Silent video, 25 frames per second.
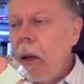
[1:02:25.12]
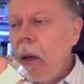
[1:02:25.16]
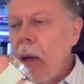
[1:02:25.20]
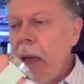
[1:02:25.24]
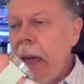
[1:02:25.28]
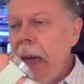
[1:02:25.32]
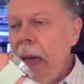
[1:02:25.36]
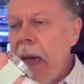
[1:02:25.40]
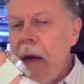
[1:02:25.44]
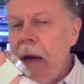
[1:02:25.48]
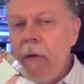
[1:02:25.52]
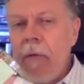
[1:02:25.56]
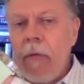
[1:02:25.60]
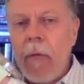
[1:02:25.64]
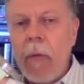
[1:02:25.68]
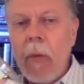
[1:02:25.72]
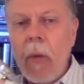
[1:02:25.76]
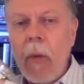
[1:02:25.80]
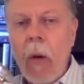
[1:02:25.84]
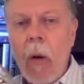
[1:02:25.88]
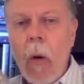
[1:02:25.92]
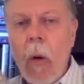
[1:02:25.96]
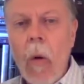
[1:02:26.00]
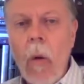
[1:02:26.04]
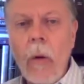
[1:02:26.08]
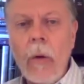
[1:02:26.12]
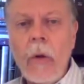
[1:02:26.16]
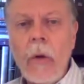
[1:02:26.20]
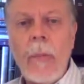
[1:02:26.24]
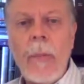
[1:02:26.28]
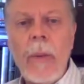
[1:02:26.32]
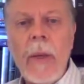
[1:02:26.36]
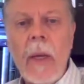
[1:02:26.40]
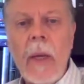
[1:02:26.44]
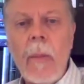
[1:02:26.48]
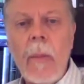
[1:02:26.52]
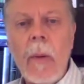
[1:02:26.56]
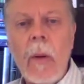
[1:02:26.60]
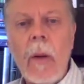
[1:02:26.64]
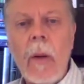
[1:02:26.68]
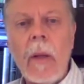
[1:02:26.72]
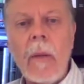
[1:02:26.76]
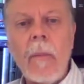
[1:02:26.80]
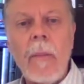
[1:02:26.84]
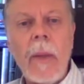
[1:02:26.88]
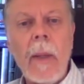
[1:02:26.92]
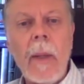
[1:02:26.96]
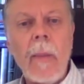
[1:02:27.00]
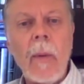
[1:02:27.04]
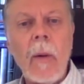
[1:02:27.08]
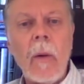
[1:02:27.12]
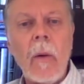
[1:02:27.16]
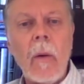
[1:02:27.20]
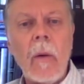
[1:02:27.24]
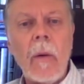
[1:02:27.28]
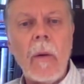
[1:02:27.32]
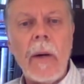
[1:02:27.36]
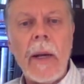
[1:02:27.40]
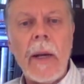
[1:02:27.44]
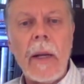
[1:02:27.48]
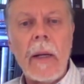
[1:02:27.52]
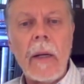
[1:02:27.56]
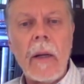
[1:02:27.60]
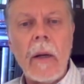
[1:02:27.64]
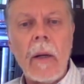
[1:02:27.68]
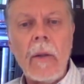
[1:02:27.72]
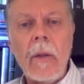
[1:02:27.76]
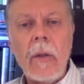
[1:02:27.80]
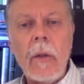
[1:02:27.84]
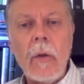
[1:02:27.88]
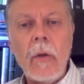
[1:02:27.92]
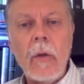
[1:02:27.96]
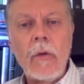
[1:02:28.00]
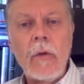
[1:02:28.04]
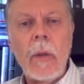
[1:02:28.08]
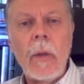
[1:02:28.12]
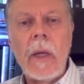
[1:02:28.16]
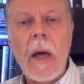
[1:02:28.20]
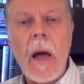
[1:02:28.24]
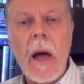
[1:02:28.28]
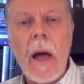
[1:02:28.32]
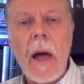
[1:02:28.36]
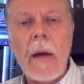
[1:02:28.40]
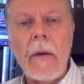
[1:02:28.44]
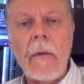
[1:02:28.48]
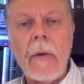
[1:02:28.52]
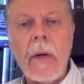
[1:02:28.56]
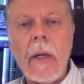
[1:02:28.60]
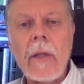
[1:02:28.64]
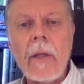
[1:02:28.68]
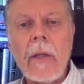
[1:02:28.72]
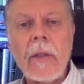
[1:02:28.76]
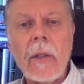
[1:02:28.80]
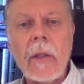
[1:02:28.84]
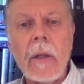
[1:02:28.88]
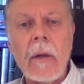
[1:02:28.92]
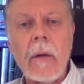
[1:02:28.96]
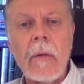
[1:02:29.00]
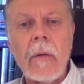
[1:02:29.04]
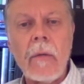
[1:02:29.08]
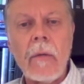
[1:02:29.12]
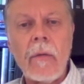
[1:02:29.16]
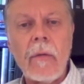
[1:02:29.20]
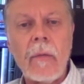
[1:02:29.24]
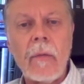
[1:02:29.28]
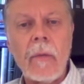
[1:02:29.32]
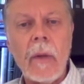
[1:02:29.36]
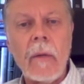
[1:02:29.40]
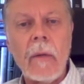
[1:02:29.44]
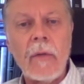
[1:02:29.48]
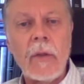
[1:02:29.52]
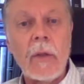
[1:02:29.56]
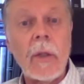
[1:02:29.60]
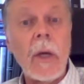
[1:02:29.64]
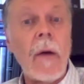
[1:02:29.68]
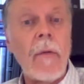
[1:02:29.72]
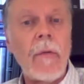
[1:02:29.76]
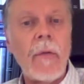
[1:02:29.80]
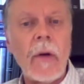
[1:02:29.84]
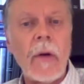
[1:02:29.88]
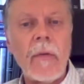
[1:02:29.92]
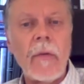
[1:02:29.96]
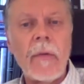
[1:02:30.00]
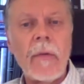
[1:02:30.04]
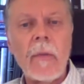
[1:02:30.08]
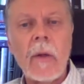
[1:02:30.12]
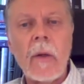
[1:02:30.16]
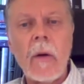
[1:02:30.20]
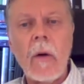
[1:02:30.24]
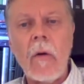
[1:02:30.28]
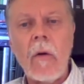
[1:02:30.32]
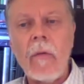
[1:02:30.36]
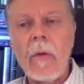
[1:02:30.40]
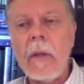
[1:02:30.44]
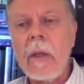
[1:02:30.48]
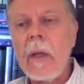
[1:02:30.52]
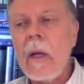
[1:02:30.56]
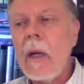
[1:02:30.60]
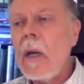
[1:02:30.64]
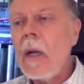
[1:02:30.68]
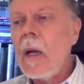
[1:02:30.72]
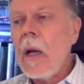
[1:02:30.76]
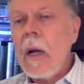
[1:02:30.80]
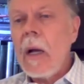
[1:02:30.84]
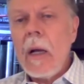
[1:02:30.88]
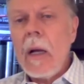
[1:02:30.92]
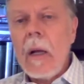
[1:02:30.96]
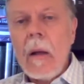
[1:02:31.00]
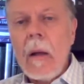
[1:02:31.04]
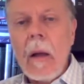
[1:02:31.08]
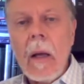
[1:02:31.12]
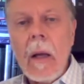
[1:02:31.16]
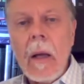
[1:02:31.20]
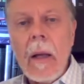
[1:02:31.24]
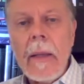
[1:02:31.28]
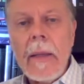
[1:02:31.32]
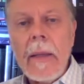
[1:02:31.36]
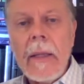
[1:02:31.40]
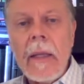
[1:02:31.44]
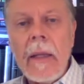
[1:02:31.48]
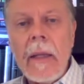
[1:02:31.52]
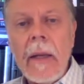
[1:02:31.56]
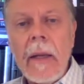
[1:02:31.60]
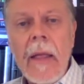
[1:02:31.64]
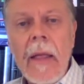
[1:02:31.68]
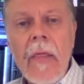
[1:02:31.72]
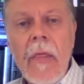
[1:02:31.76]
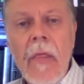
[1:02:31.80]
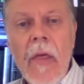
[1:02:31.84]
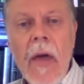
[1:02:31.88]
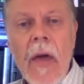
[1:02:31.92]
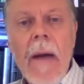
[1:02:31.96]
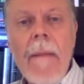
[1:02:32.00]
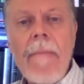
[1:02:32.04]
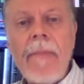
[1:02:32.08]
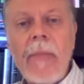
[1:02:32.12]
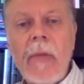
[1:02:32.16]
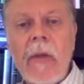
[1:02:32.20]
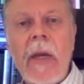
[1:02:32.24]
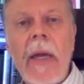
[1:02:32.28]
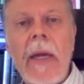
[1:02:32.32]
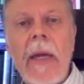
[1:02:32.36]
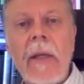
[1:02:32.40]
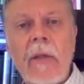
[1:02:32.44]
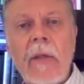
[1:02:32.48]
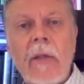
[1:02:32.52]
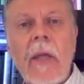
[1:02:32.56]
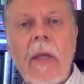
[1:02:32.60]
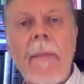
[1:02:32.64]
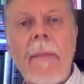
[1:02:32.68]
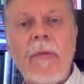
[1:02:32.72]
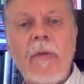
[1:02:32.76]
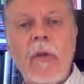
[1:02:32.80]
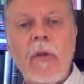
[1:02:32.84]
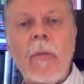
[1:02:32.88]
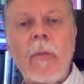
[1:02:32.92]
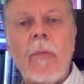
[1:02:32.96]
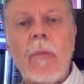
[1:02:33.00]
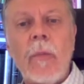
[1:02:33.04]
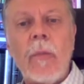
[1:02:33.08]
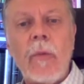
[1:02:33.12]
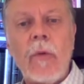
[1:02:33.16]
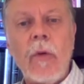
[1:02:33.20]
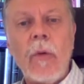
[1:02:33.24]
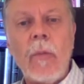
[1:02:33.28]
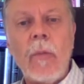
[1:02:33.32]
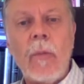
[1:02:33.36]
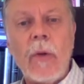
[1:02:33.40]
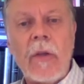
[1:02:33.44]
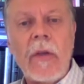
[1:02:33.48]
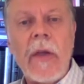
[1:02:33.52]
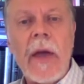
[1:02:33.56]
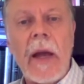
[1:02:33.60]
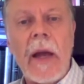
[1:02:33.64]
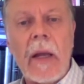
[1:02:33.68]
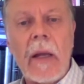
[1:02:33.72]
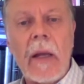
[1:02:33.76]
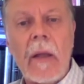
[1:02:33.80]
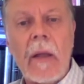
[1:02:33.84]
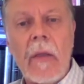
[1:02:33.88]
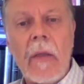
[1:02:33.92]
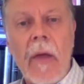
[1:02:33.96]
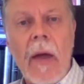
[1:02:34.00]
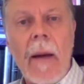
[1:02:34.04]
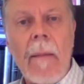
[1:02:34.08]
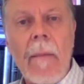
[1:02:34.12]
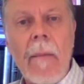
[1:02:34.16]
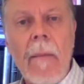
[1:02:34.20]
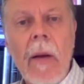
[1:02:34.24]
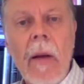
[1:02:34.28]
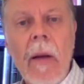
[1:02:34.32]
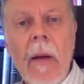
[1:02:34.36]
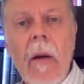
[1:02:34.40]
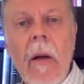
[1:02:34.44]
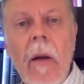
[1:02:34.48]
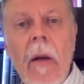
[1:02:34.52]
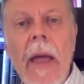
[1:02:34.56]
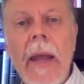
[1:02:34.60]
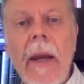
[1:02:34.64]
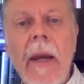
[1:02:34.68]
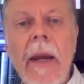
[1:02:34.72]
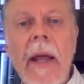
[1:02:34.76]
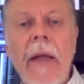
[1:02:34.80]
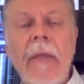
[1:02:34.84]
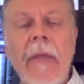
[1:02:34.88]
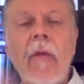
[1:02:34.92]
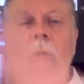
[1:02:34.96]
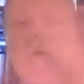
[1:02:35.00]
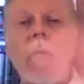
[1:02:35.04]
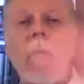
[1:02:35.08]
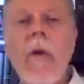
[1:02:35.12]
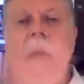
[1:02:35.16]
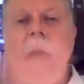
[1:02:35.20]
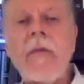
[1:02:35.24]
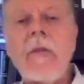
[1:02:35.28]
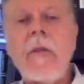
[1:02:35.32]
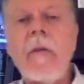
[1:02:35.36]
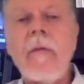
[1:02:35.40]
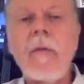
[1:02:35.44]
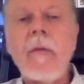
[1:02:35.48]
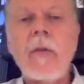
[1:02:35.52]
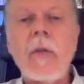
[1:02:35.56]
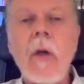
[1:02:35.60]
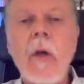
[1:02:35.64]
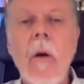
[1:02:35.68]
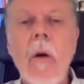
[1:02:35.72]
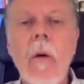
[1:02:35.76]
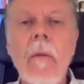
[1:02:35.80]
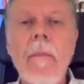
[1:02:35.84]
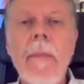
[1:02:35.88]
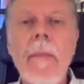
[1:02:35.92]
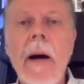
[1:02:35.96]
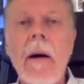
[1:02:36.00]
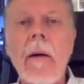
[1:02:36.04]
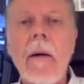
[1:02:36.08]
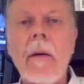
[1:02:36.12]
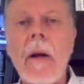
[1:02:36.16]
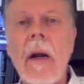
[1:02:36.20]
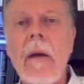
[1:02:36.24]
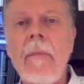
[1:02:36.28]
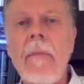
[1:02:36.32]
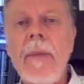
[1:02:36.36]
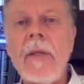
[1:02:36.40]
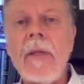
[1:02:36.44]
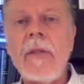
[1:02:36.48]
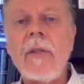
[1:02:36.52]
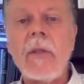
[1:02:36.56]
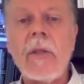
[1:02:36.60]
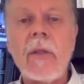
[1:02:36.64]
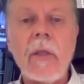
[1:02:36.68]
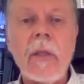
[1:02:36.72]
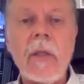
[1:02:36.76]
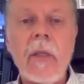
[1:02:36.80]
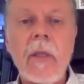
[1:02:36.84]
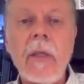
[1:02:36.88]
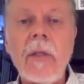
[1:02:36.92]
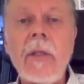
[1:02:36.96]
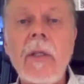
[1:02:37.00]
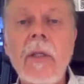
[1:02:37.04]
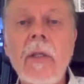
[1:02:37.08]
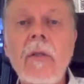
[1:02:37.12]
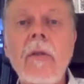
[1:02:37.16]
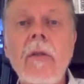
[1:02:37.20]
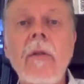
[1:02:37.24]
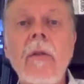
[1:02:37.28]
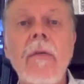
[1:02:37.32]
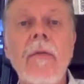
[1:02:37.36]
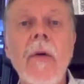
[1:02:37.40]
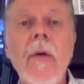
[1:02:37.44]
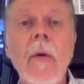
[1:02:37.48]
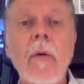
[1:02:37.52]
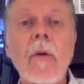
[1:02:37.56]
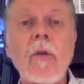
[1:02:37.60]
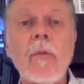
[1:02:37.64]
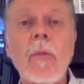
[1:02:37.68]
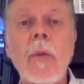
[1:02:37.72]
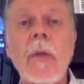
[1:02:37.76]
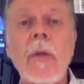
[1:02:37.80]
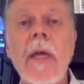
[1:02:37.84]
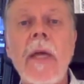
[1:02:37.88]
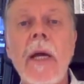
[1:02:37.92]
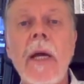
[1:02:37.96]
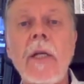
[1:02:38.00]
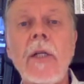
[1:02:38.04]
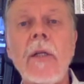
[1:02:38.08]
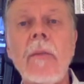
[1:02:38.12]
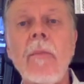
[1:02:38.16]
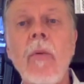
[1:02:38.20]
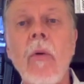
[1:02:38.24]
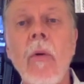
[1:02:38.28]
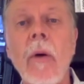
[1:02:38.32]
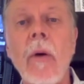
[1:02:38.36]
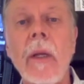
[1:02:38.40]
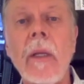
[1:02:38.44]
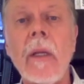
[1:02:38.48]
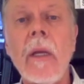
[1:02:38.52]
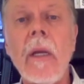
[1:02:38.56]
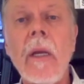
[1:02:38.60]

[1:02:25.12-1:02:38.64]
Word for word: have older people and people who are at unusually high risk of suffering from COVID, let them take steps to protect them, and let the rest of us go about our business. This is the focused protection point.